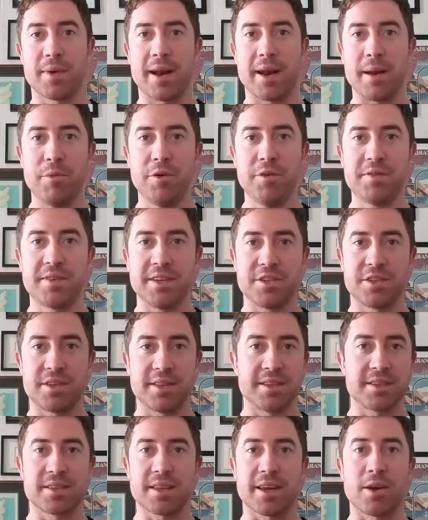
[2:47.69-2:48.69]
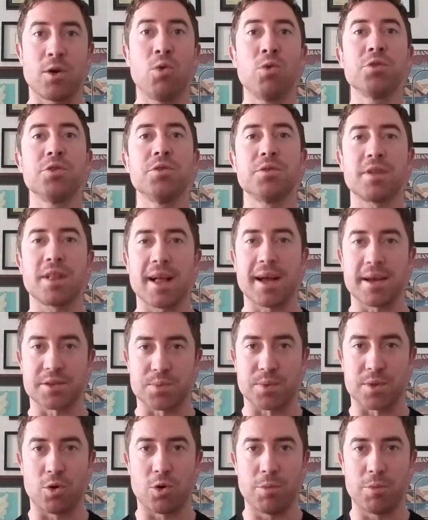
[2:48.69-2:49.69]
and I moved into this like whole new class
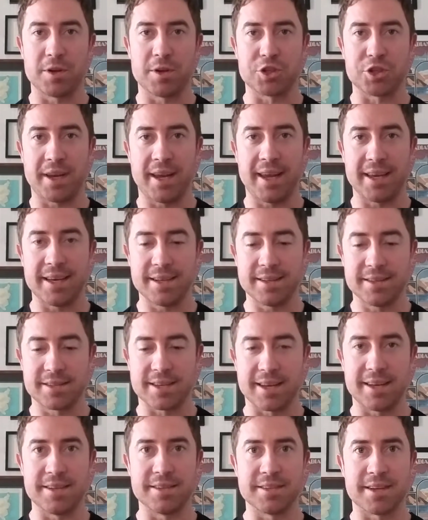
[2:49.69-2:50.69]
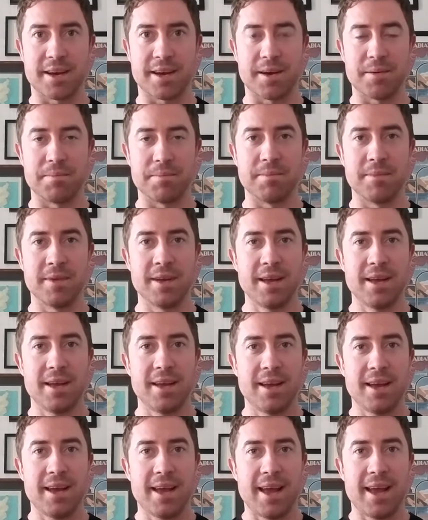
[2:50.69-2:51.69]
with a whole bunch of kids, and
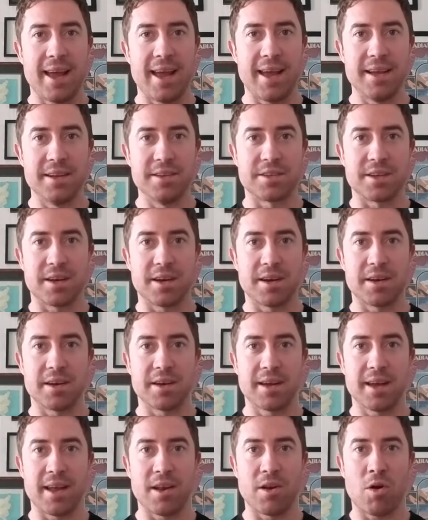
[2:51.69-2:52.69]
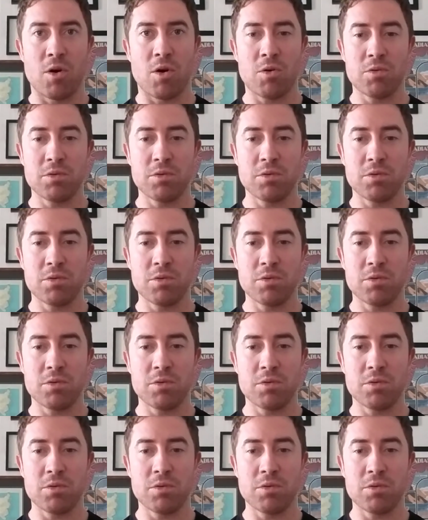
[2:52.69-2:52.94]
all